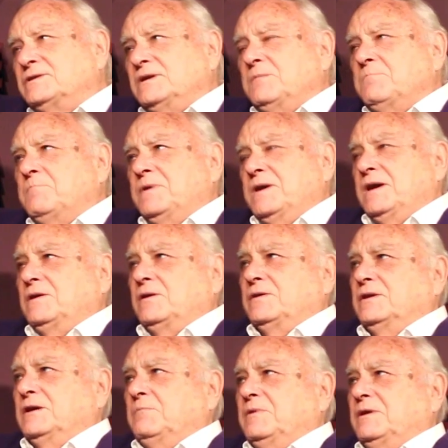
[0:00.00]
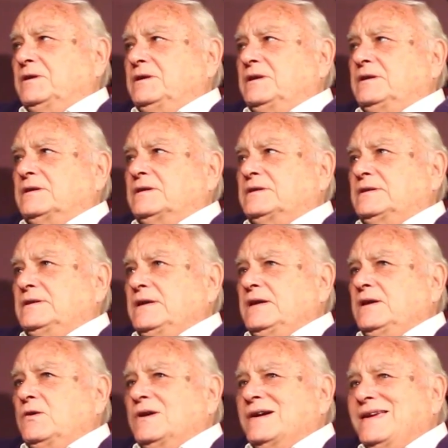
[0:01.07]
doesn't impede on the ability to
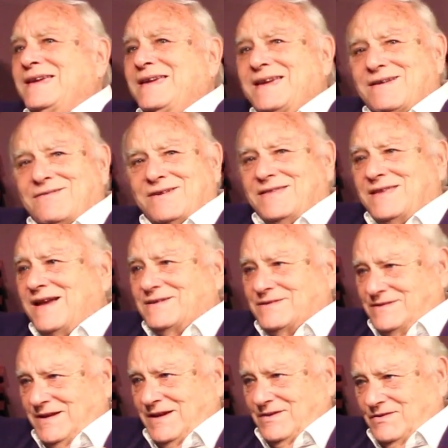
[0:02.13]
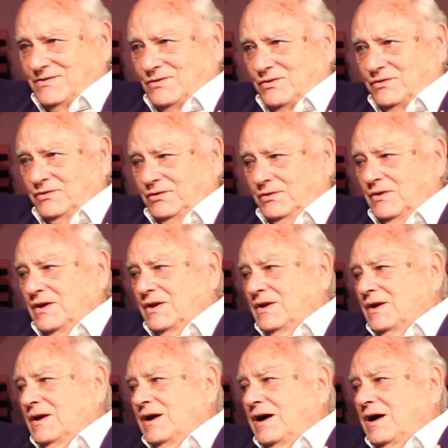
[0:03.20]
see or hear in that sense, or to.
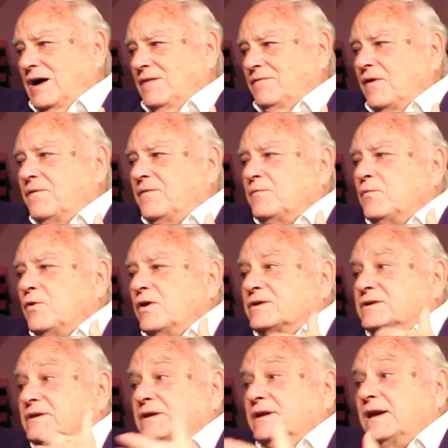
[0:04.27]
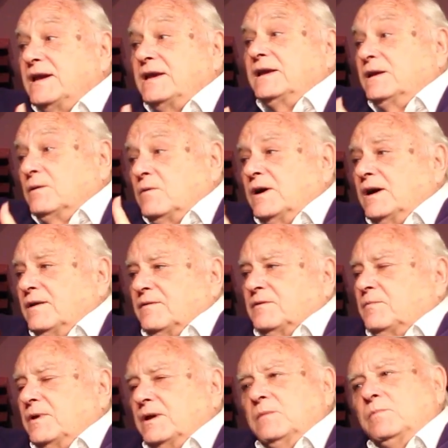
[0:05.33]
I've often worked in a healing way
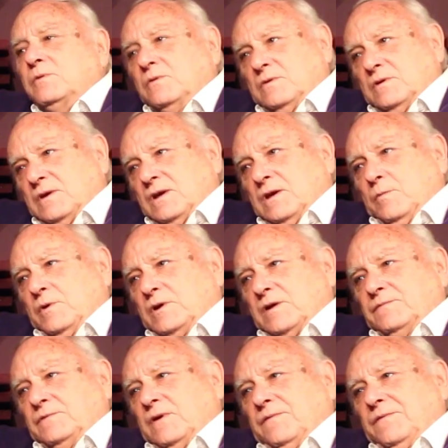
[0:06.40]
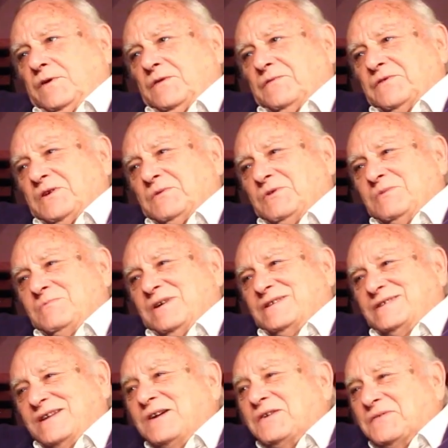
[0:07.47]
with people when I've not felt very well
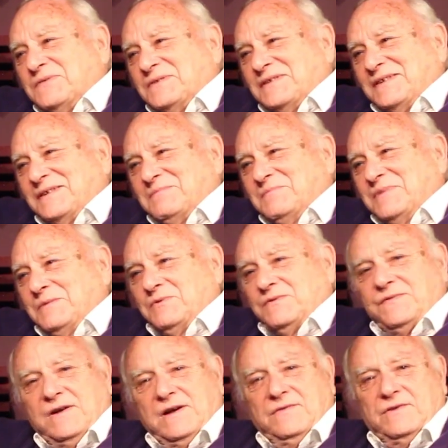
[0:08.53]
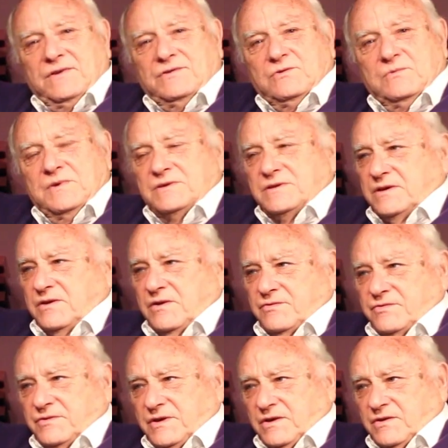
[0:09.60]
myself, and people find this almost a
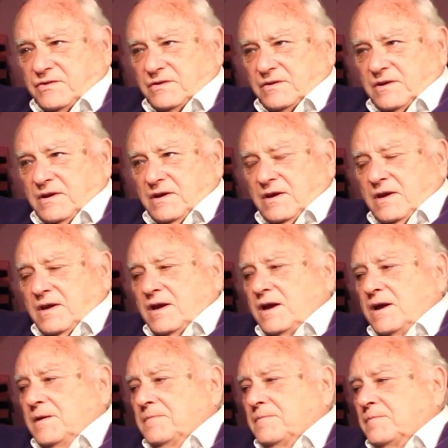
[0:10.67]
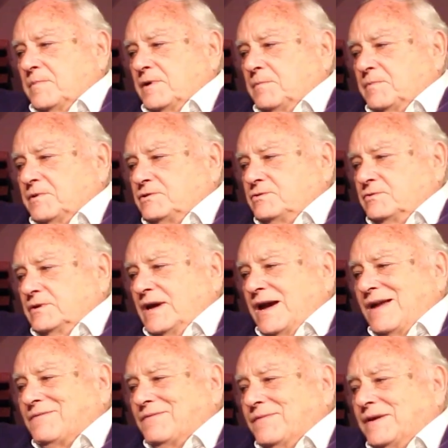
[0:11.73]
contradiction. But you
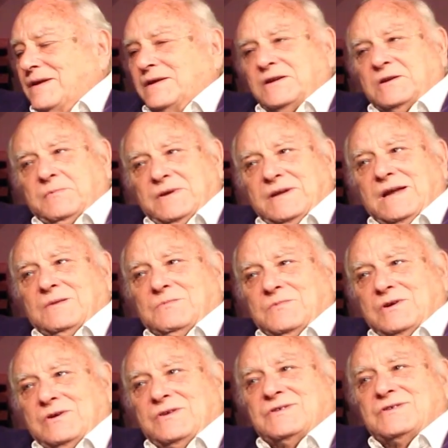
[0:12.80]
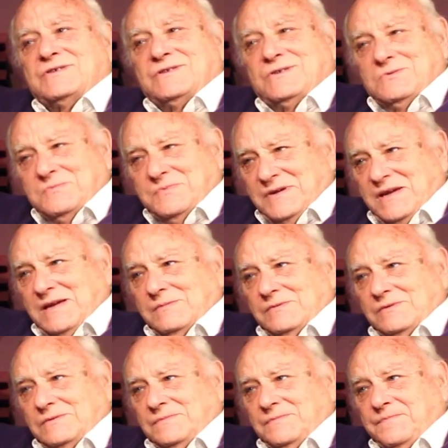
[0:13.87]
can feel a little bit unwell and still be
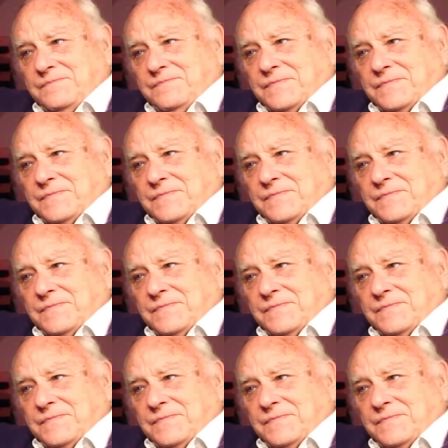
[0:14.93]
able